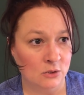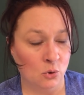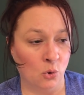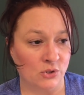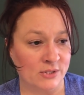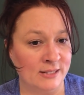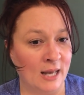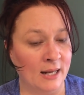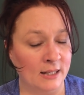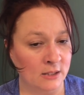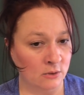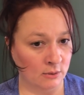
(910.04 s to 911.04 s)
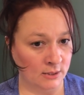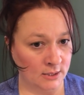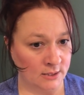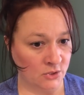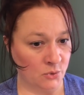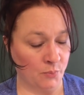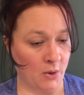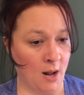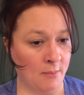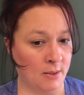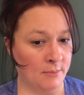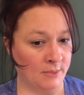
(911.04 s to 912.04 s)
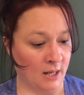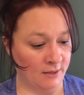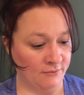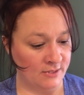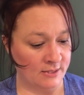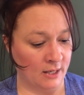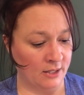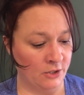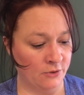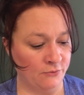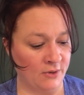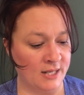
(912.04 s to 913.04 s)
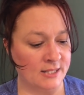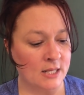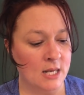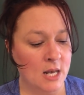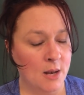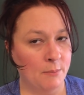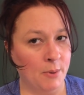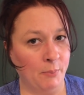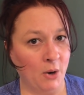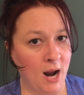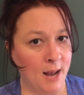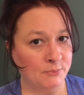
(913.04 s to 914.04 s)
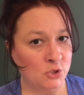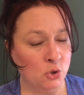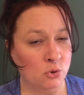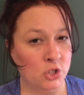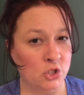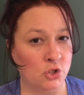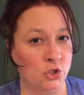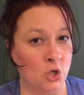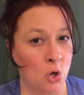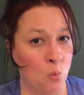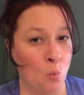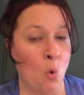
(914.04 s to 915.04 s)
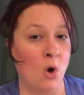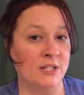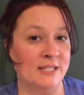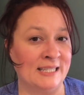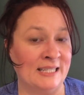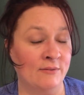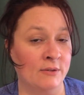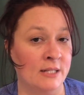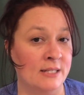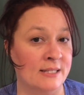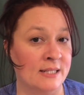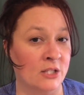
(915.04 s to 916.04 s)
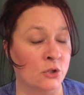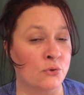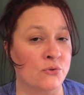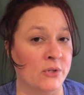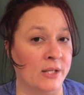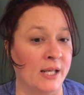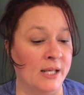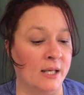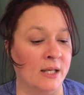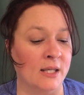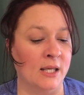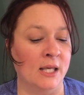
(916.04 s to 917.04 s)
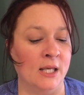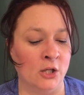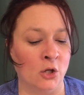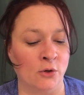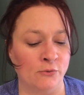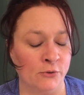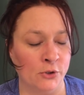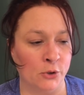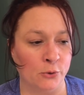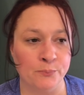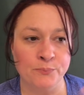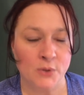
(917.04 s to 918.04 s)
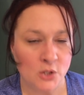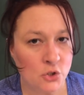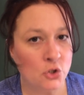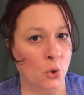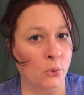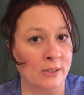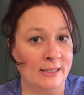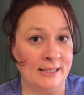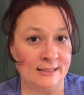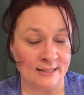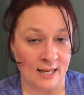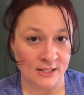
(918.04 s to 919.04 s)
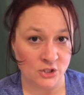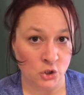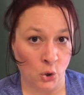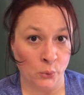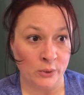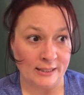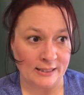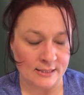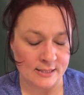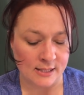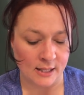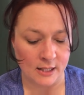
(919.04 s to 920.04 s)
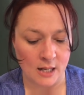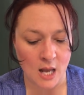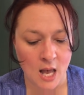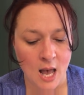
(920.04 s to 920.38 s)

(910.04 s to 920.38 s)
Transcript: course. Not ignoring that there's a problem, not if he's not in your face, but perhaps you just don't want to give any signals that he can key in on for you. Totally get that, totally can see it.